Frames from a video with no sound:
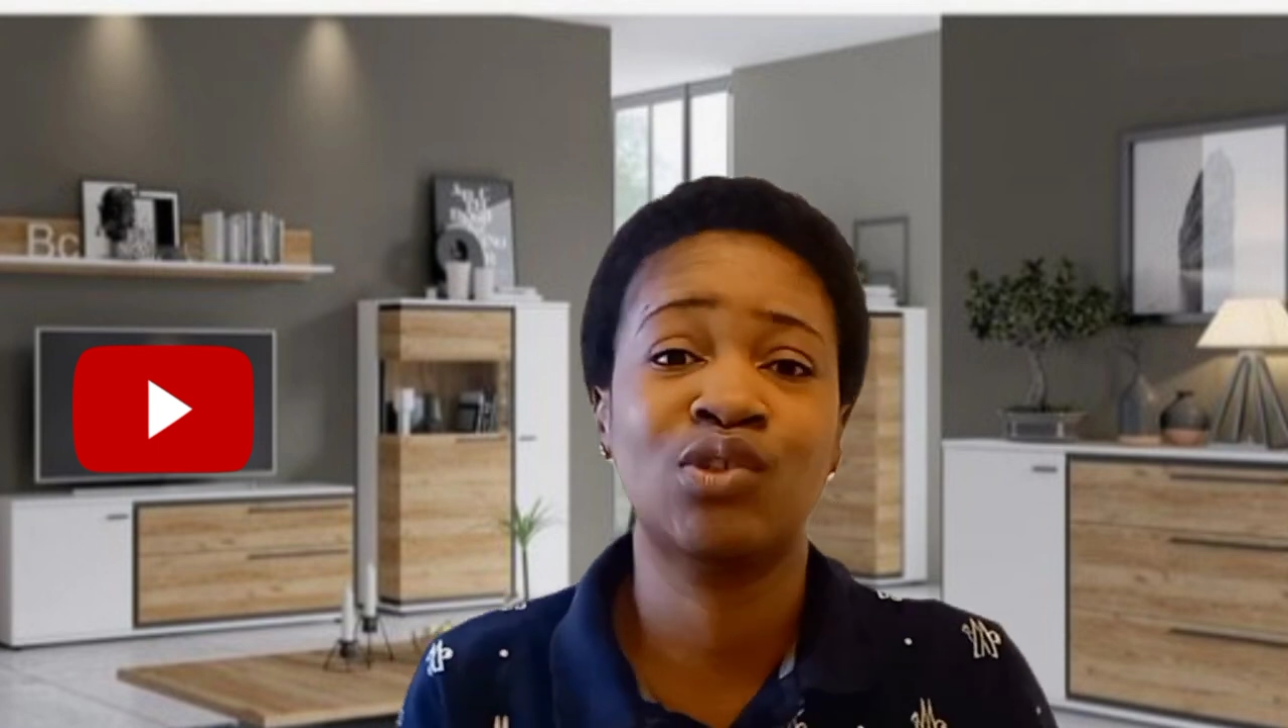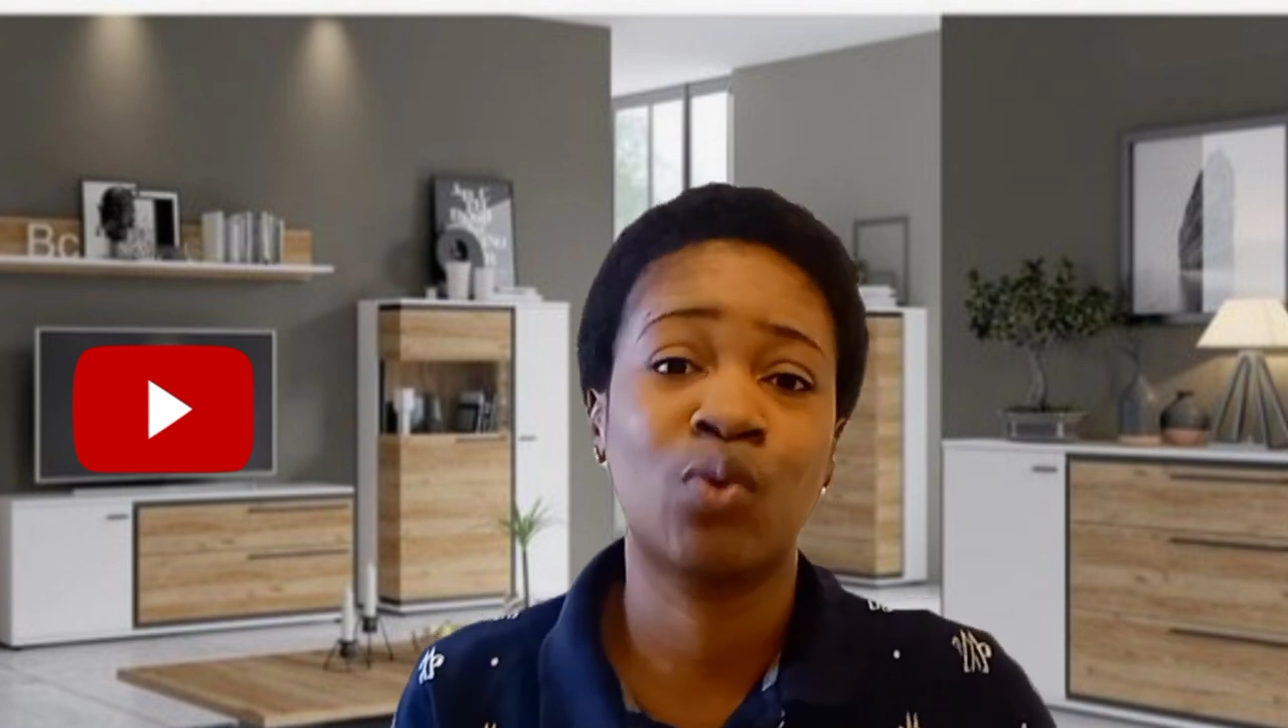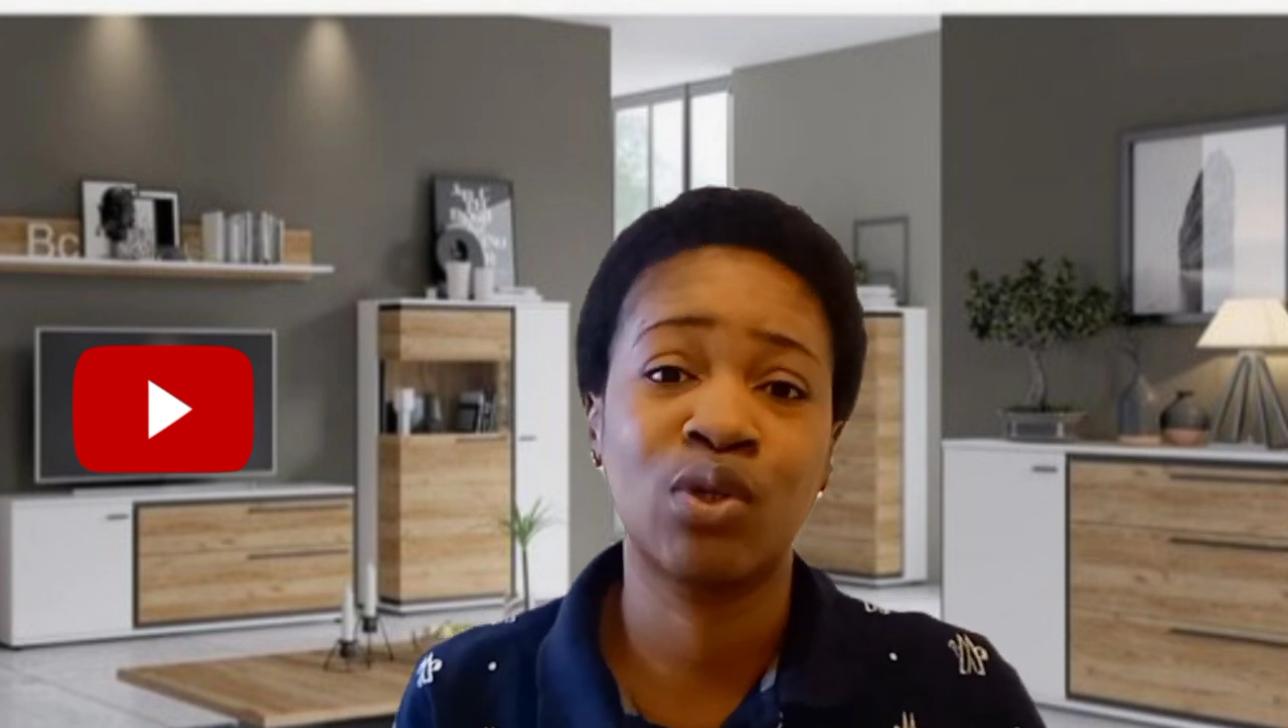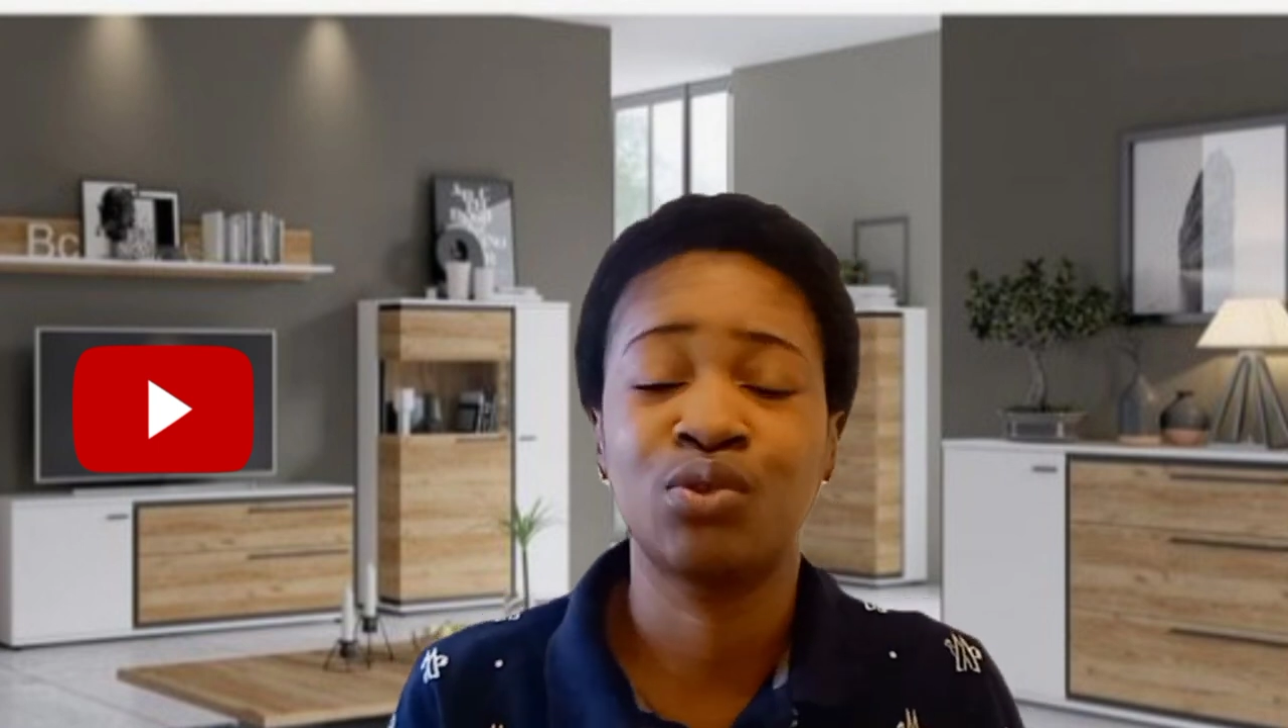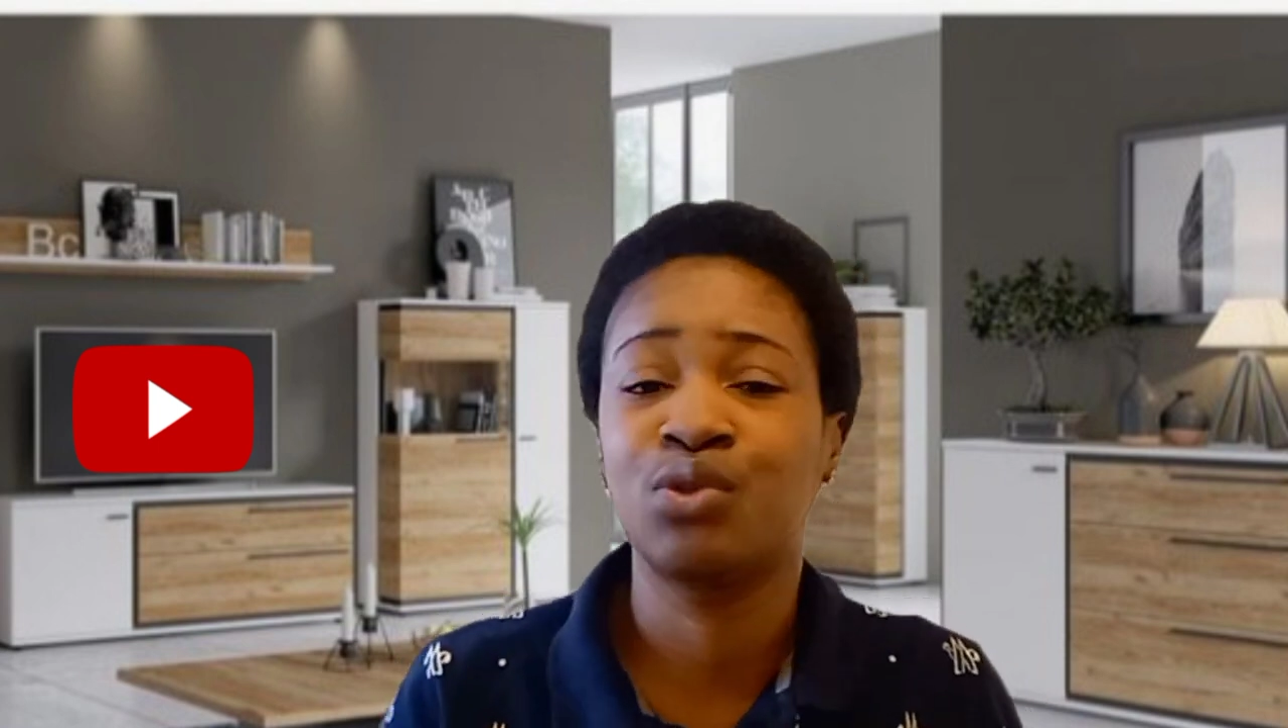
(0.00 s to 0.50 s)
you
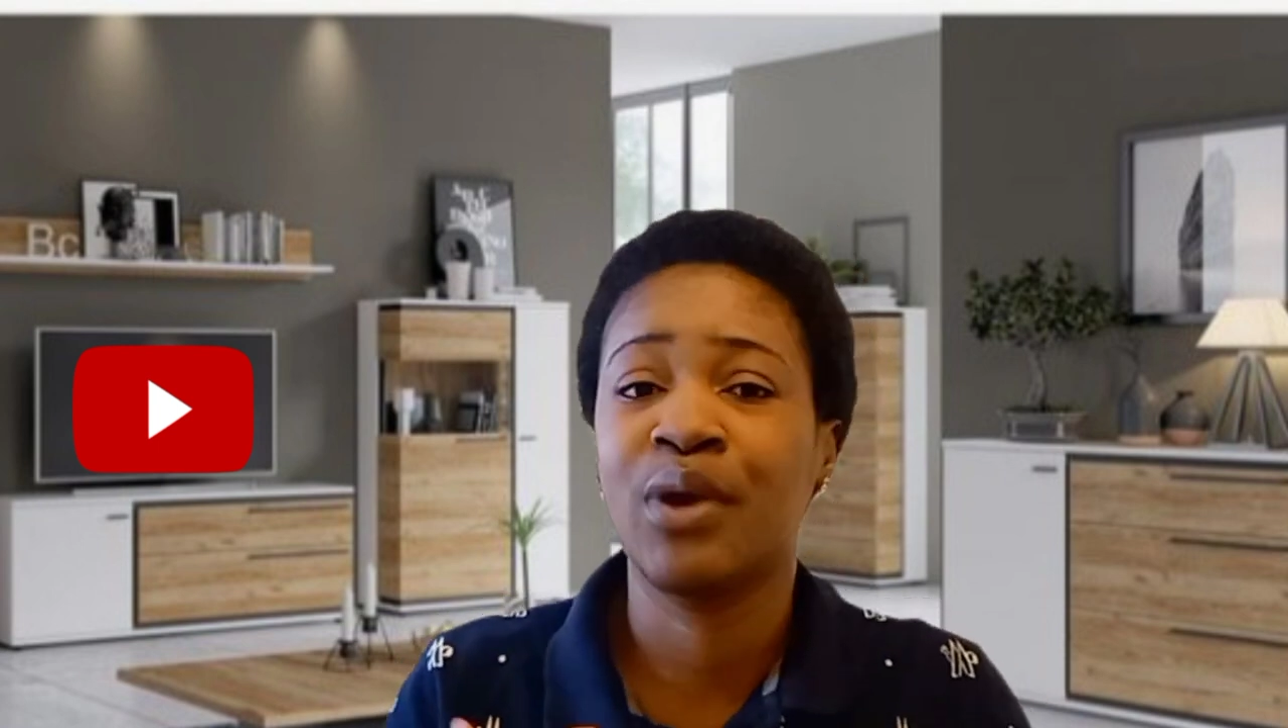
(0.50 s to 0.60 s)
want to do.